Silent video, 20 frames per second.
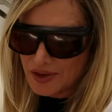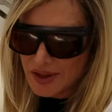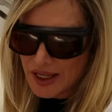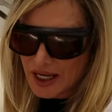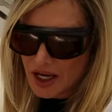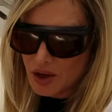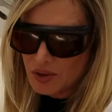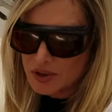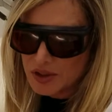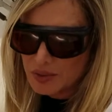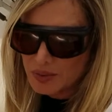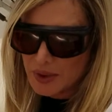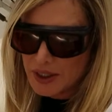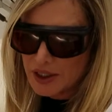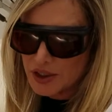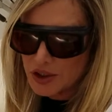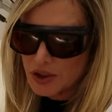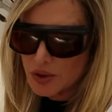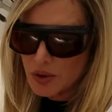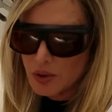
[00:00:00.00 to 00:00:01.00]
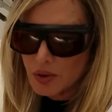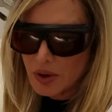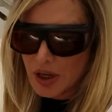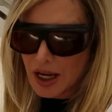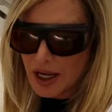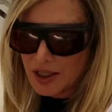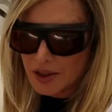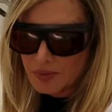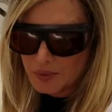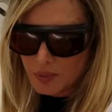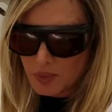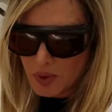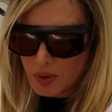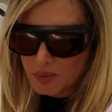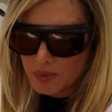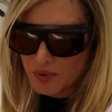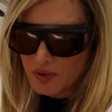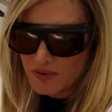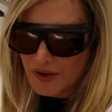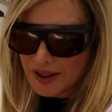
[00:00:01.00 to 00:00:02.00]
That helps me to kind of
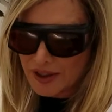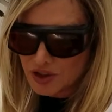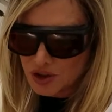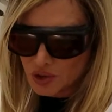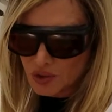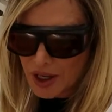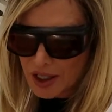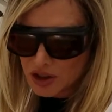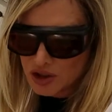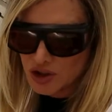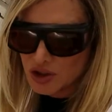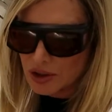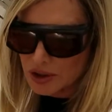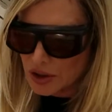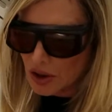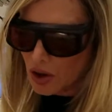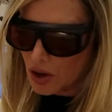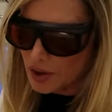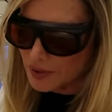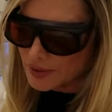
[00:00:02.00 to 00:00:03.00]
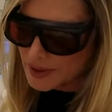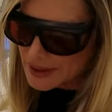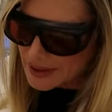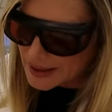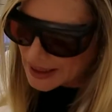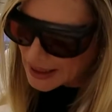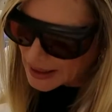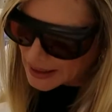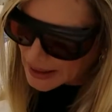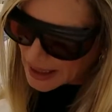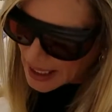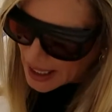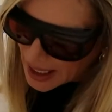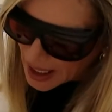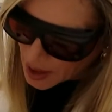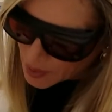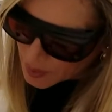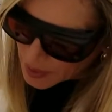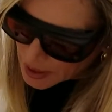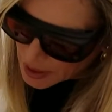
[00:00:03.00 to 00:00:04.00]
provide traction on the skin. And
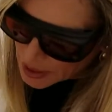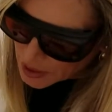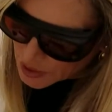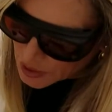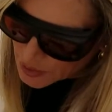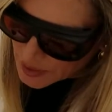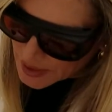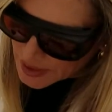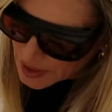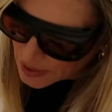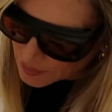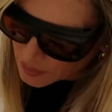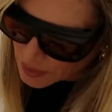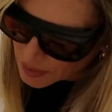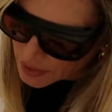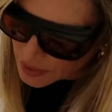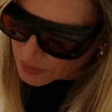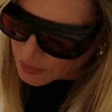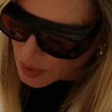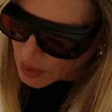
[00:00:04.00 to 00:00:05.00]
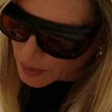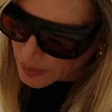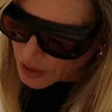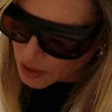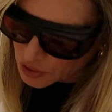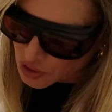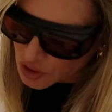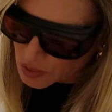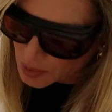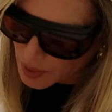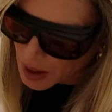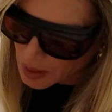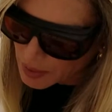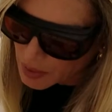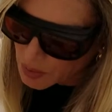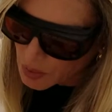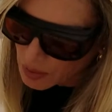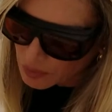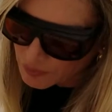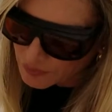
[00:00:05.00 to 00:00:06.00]
we're going to do several in a row here. She probably
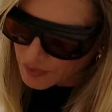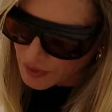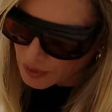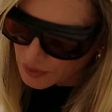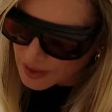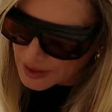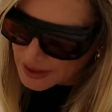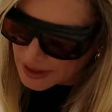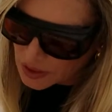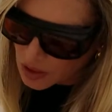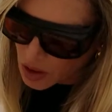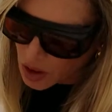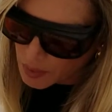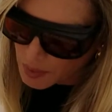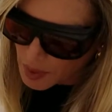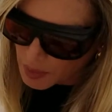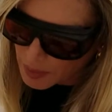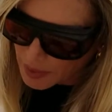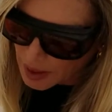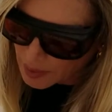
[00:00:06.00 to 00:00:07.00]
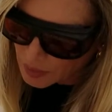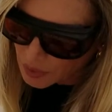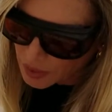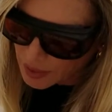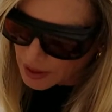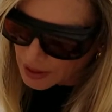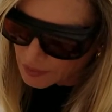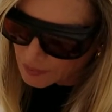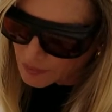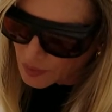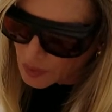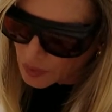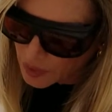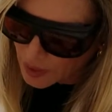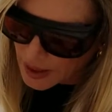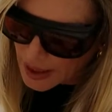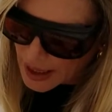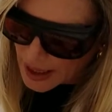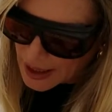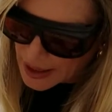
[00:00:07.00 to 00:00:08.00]
won't feel this at all, but what I'm looking for
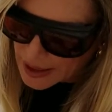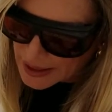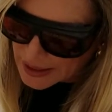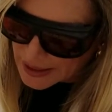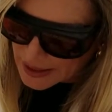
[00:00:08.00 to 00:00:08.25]
is